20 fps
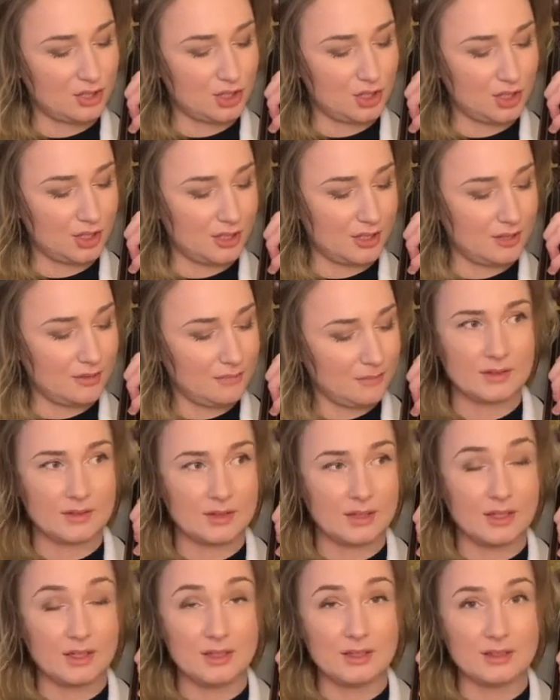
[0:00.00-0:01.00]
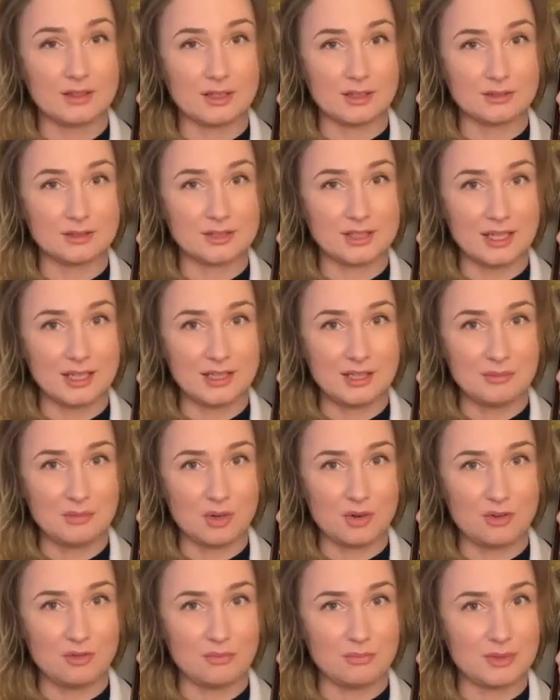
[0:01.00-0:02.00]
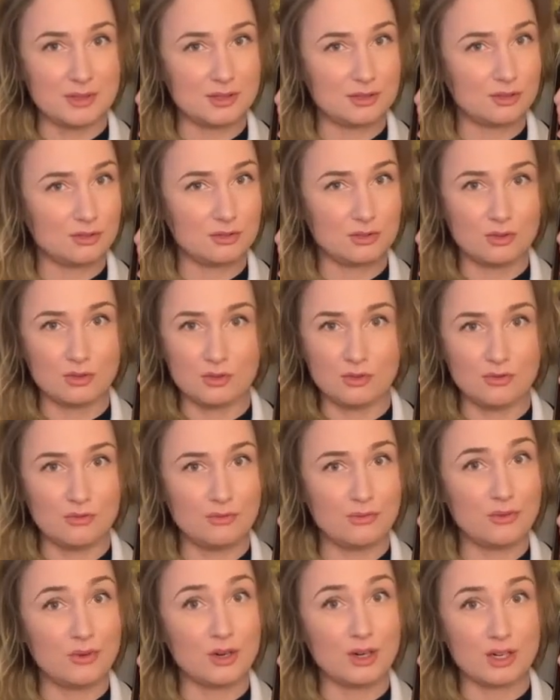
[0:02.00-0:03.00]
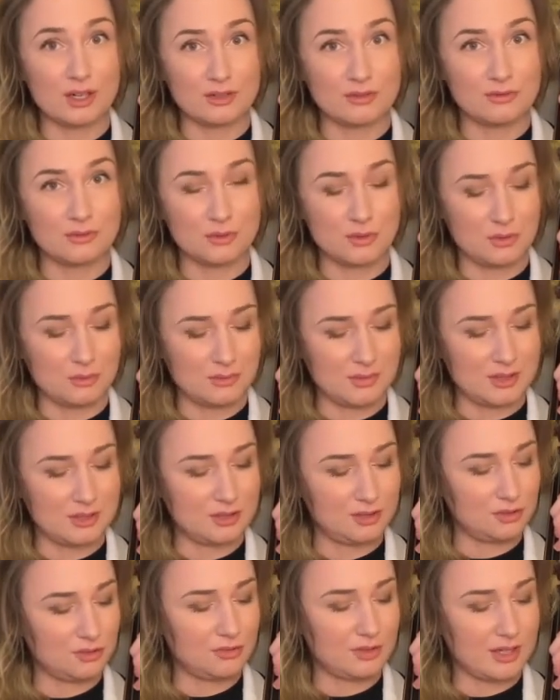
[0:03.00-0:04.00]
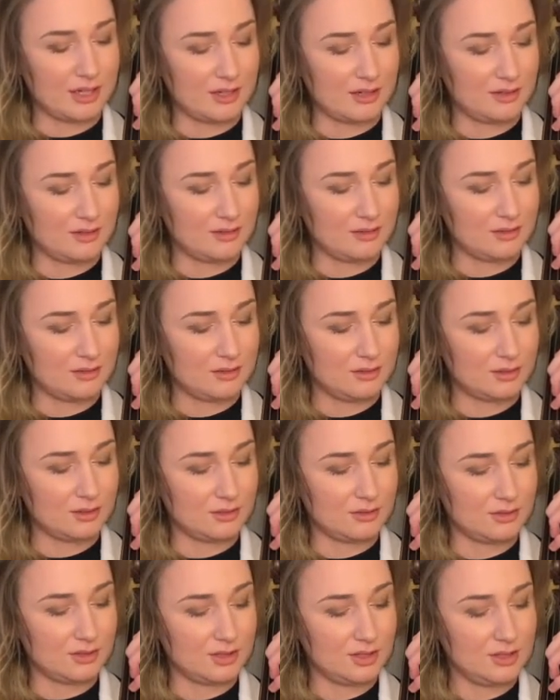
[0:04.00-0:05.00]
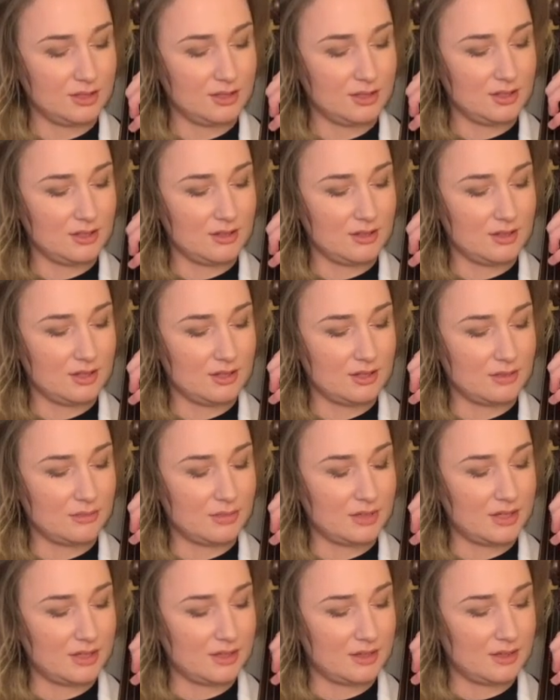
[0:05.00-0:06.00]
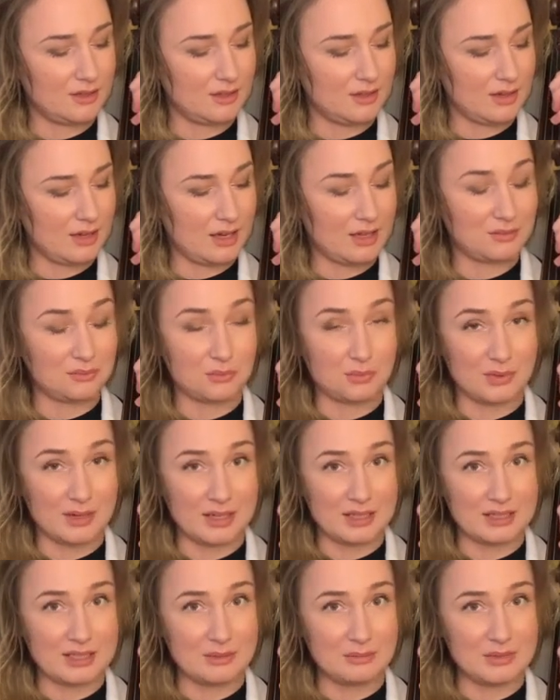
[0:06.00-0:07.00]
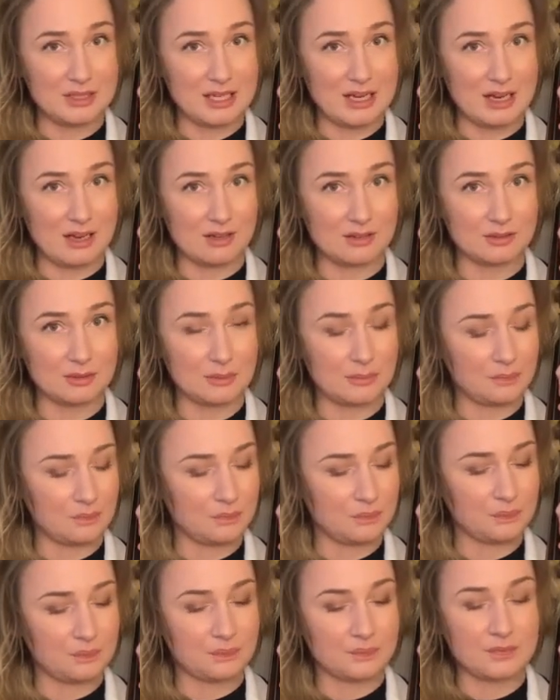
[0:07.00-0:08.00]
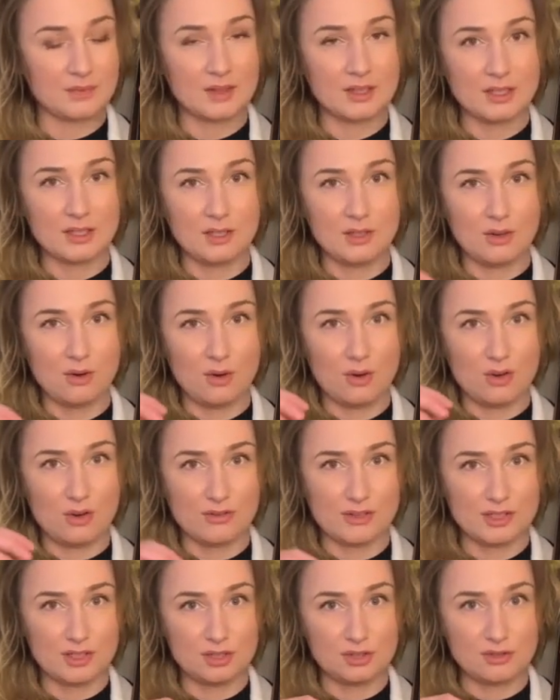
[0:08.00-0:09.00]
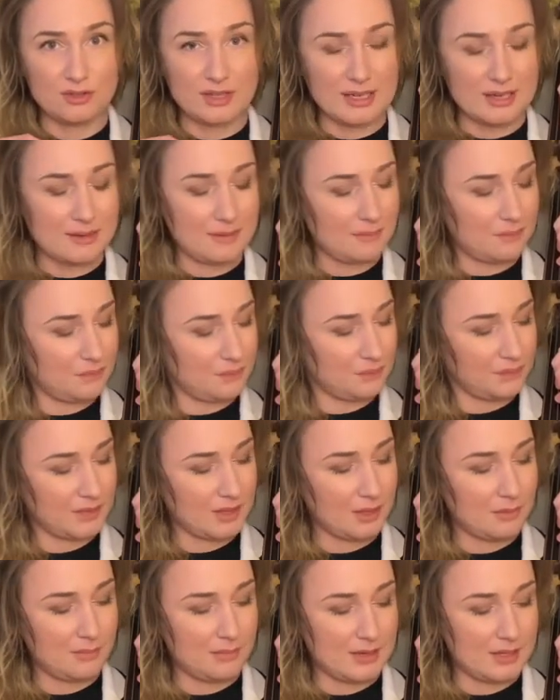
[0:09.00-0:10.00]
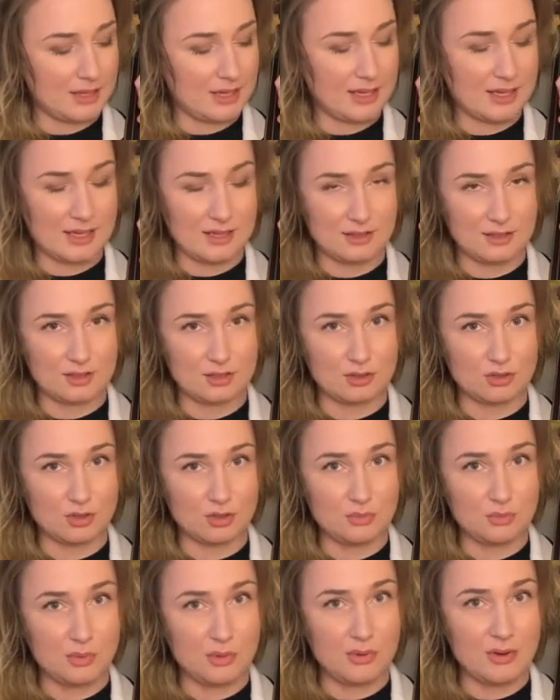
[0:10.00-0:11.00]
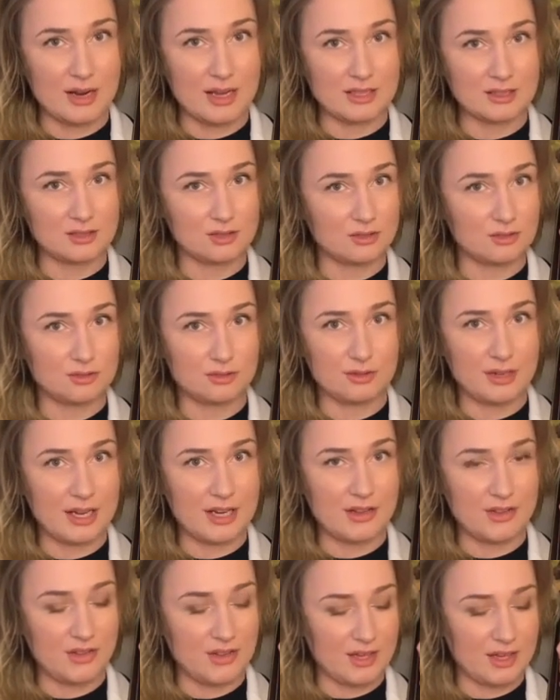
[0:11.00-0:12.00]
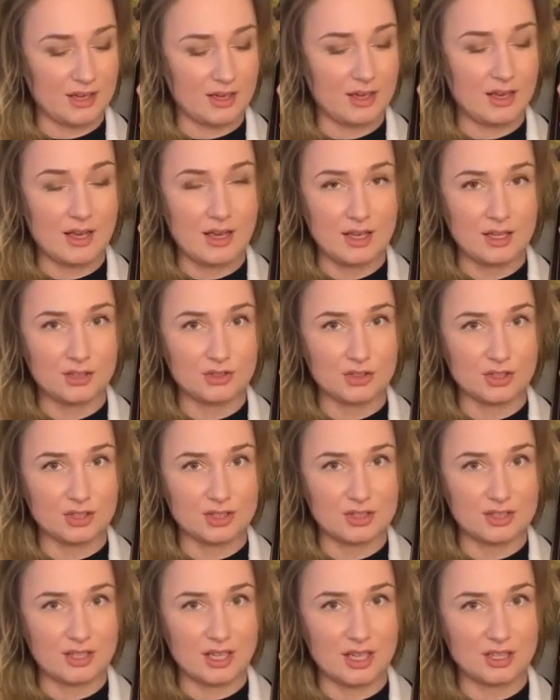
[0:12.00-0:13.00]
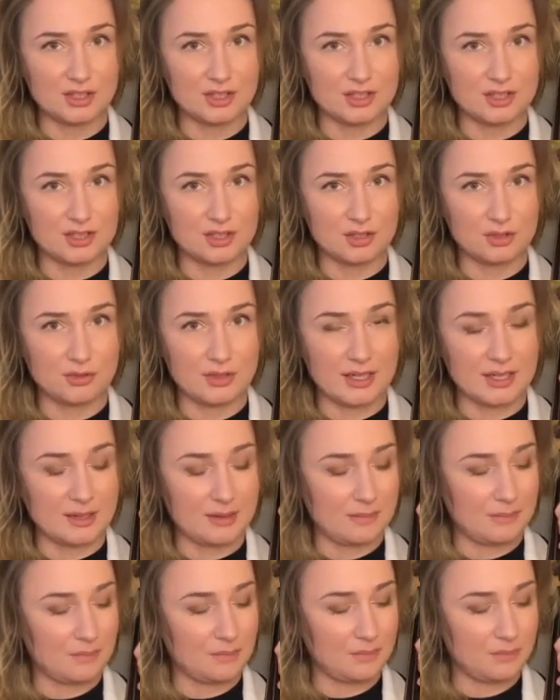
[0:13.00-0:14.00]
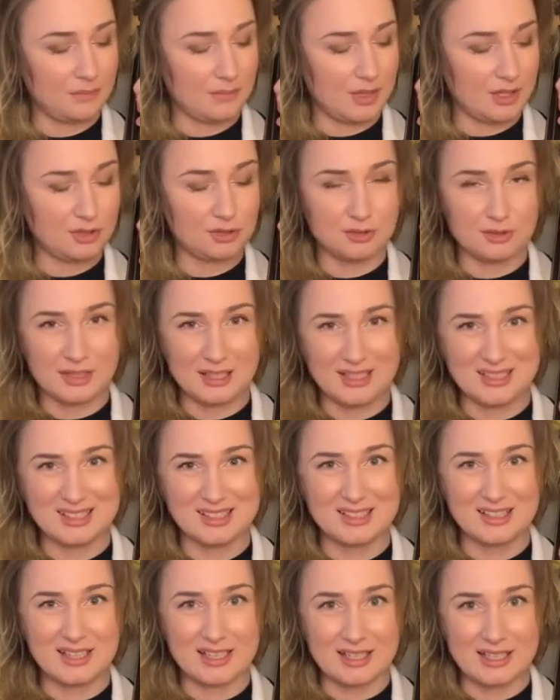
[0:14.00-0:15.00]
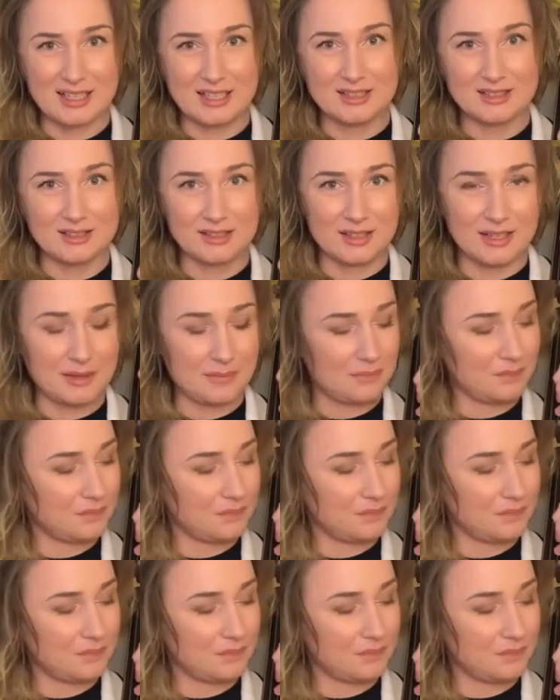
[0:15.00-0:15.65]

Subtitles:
G. Now take them off, but don't go far from the string. So just a little bit, and bring them down on the string. But again, don't press, don't do anything, just touch the string. Make sure you can slide easily.